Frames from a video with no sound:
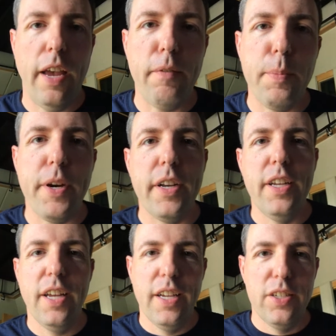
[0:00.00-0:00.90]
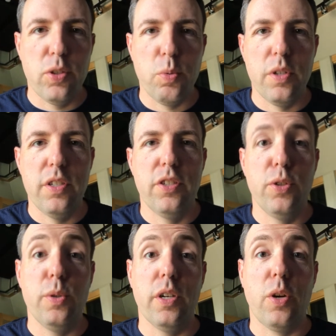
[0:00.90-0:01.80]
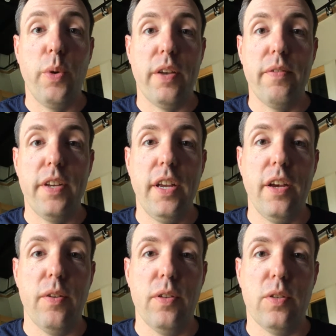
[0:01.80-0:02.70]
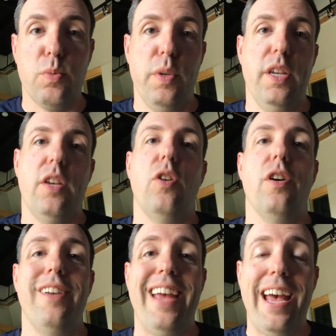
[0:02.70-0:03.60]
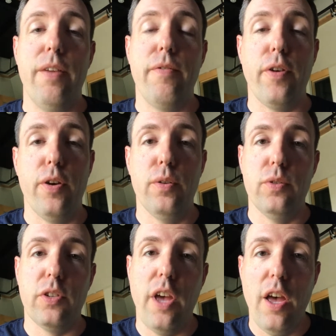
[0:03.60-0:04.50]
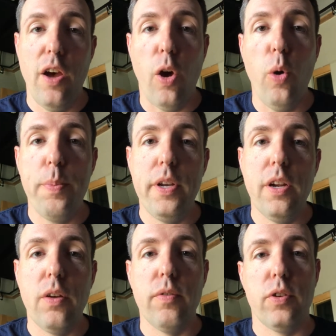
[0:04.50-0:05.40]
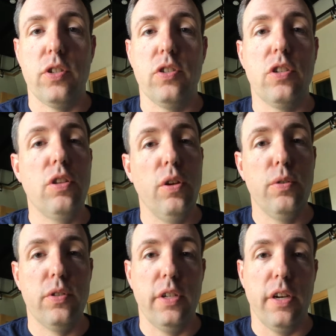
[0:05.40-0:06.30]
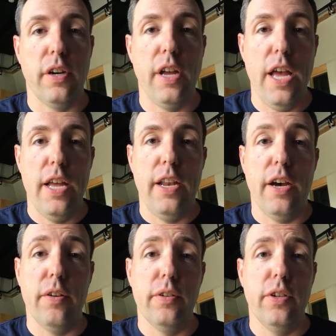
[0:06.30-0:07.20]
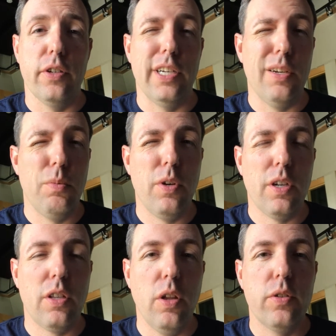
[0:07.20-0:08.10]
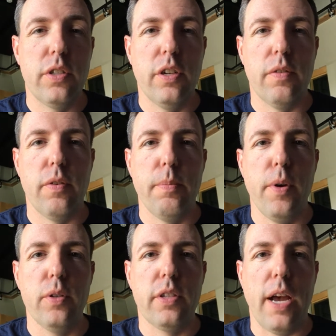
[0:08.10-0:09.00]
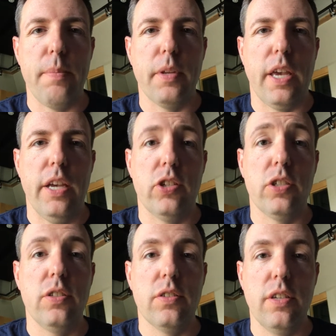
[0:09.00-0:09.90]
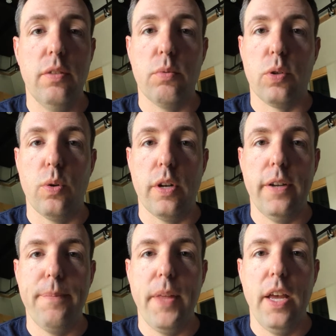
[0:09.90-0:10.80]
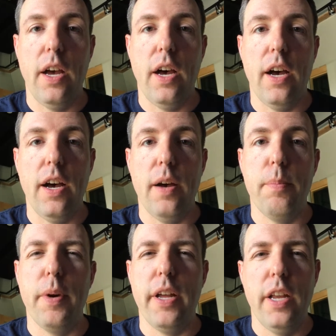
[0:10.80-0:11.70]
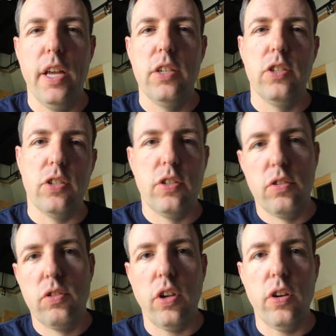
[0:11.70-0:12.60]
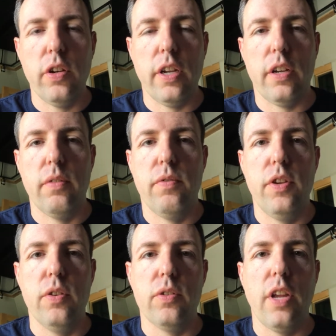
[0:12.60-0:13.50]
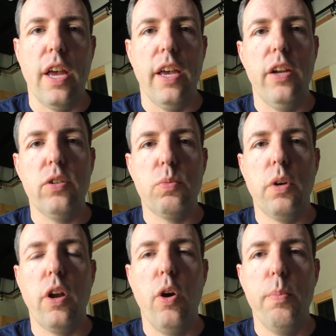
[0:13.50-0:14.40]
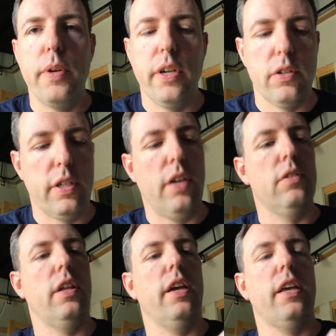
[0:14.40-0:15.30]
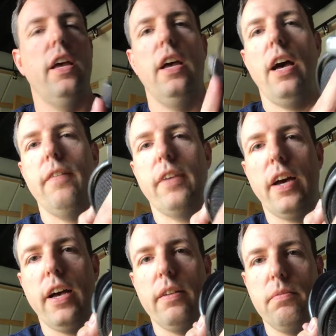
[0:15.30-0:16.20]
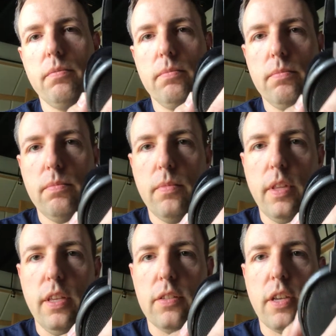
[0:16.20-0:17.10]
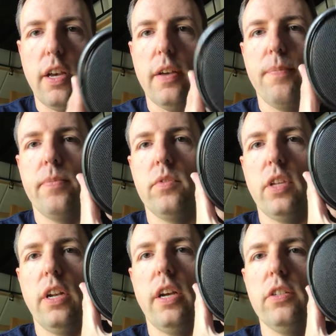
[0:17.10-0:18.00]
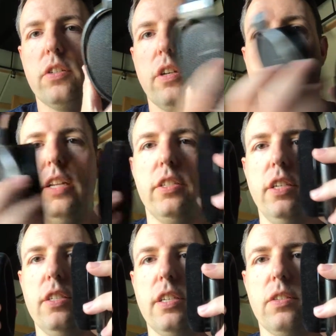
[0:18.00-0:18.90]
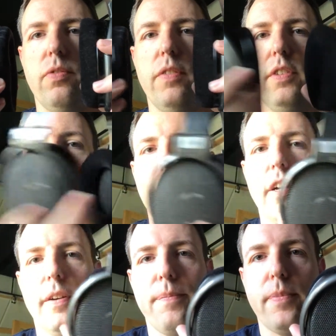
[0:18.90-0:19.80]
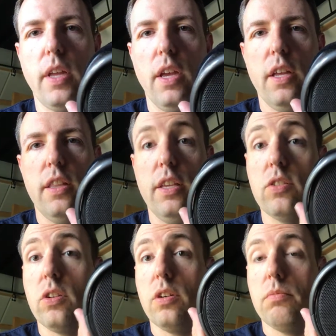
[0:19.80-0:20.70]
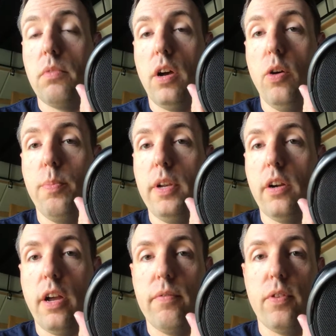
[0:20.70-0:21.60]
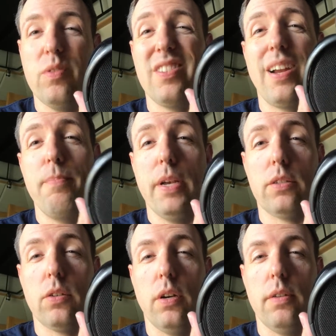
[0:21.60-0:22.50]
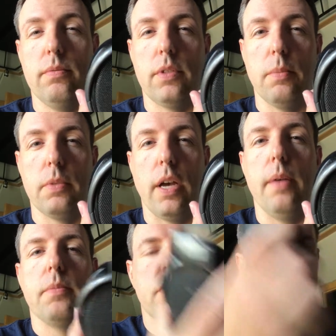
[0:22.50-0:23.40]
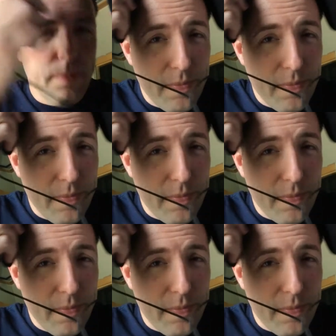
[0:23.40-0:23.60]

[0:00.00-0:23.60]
Hey everybody, just wanted to do a quick video this week on headphones, open ear versus closed ear. Now, you're gonna want closed ear for most applications in recording, uh, but just so you don't get confused, here's what open ear sound like. I've got these uh, Sennheiser HD650s here. These are open ear headphones that I mix on sometimes.